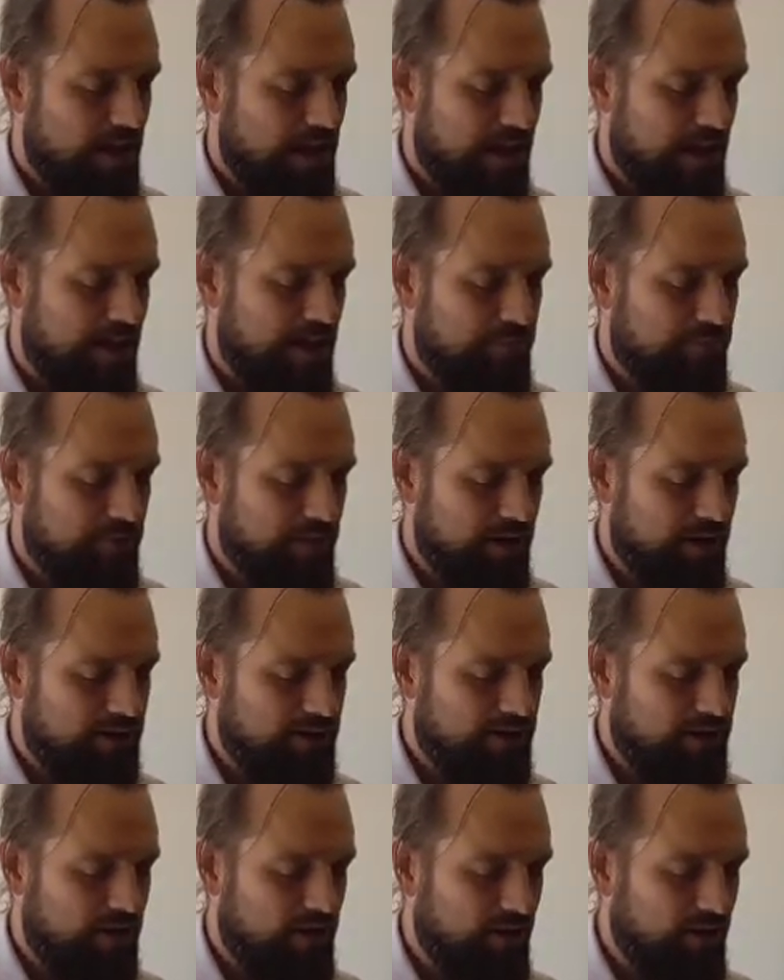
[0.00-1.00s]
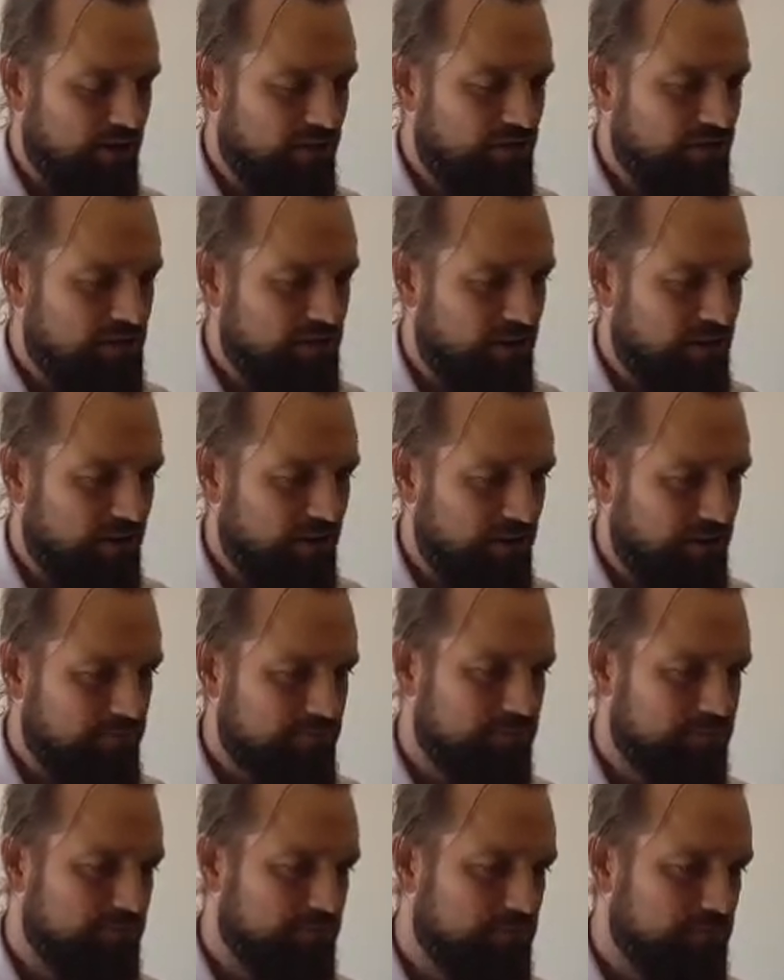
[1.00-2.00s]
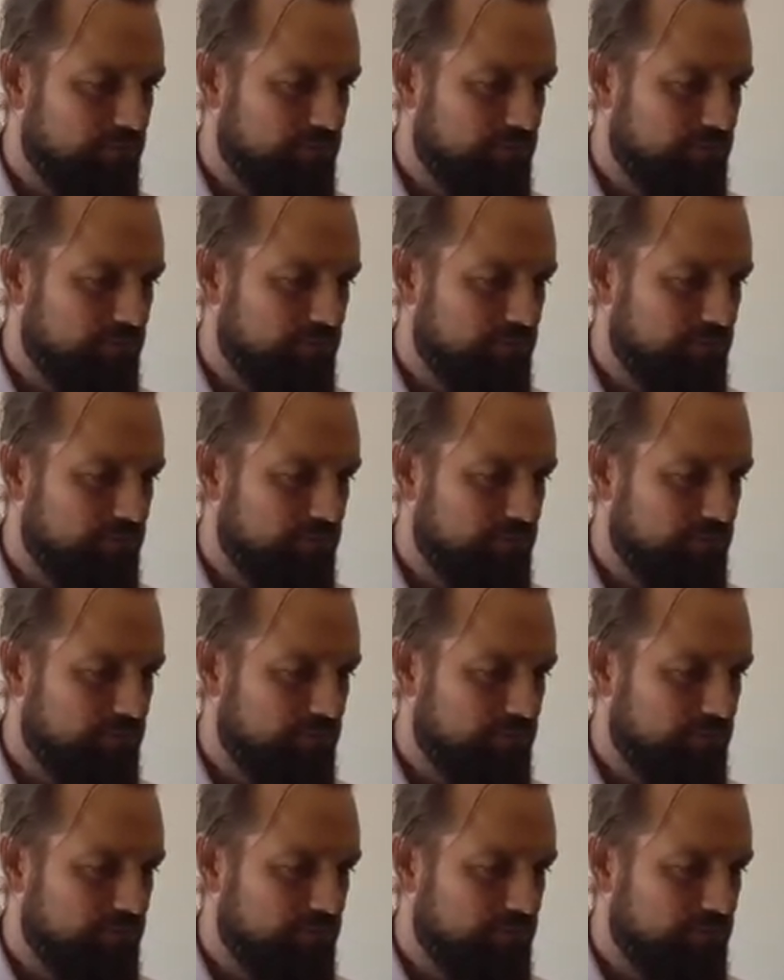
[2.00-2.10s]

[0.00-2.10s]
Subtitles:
But over time,